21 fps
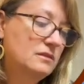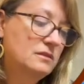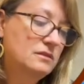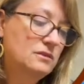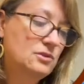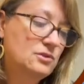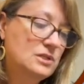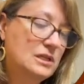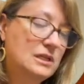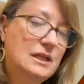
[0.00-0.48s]

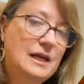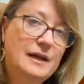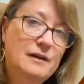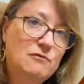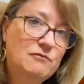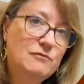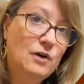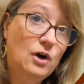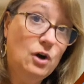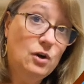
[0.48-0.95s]
there's a lot
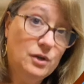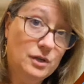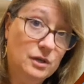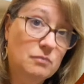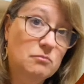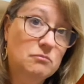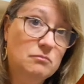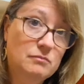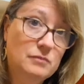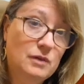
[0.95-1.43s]
of
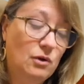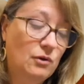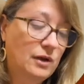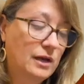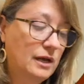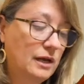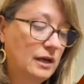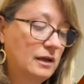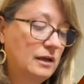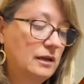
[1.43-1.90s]
volume,
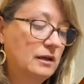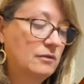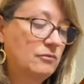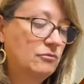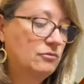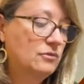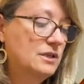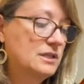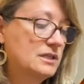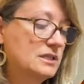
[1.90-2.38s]
okay,
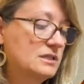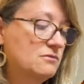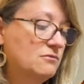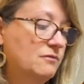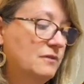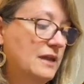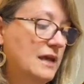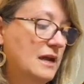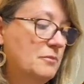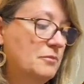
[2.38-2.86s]
in this
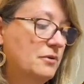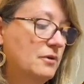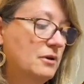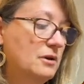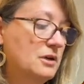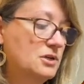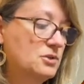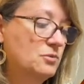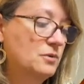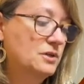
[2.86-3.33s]
flat
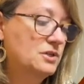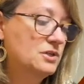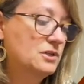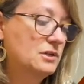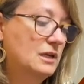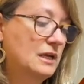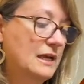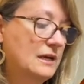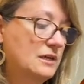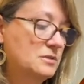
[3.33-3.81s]
brush, which
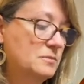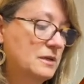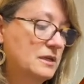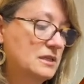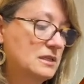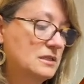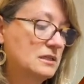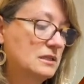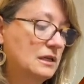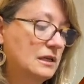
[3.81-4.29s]
allows me
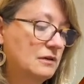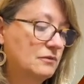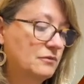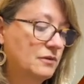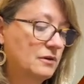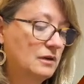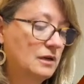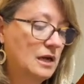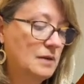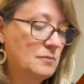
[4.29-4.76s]
to
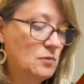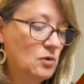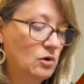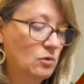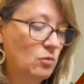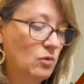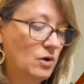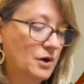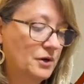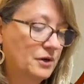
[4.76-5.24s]
deliver a lot
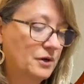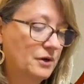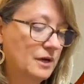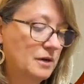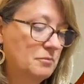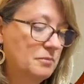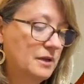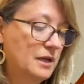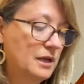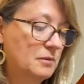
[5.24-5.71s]
more water
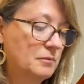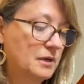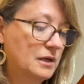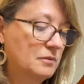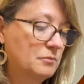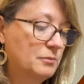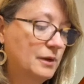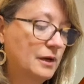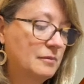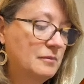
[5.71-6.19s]
and
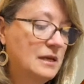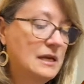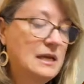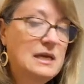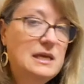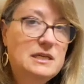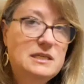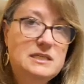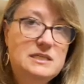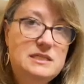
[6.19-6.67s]
pigment, but
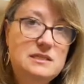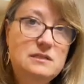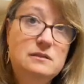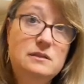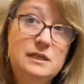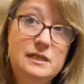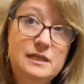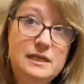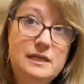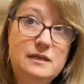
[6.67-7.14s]

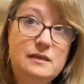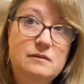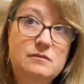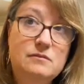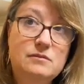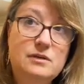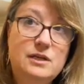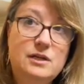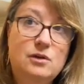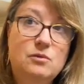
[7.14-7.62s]
still,
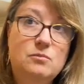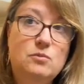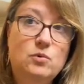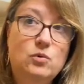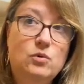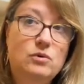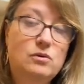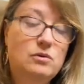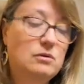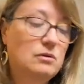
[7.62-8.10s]
again,
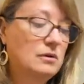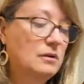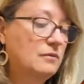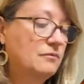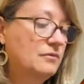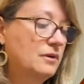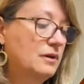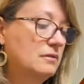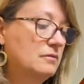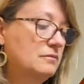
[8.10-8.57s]
more
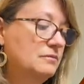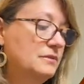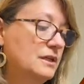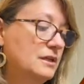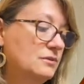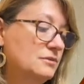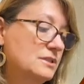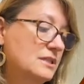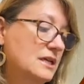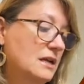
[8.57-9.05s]
of a,
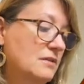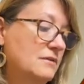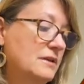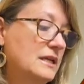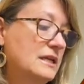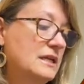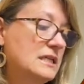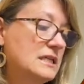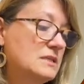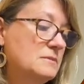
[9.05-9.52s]
it's kind of
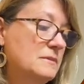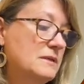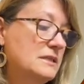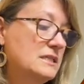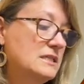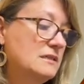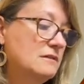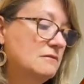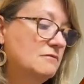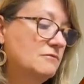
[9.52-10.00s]
an
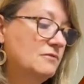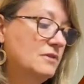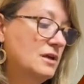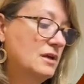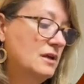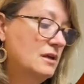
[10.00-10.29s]
inexpensive